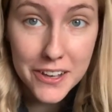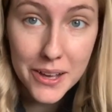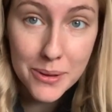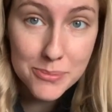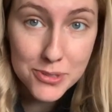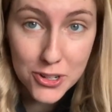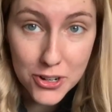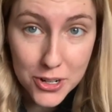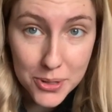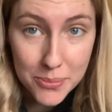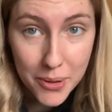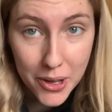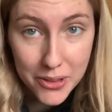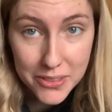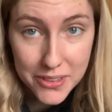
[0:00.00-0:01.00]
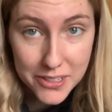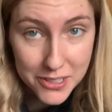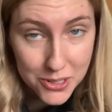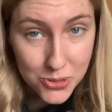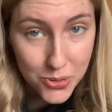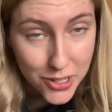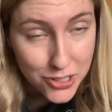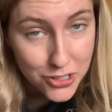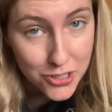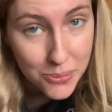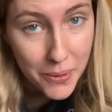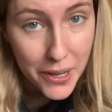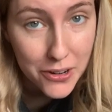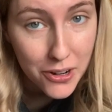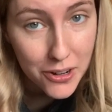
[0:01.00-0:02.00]
I'm sorry about the dishwasher in the
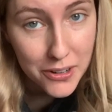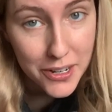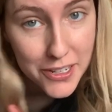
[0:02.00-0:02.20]
background.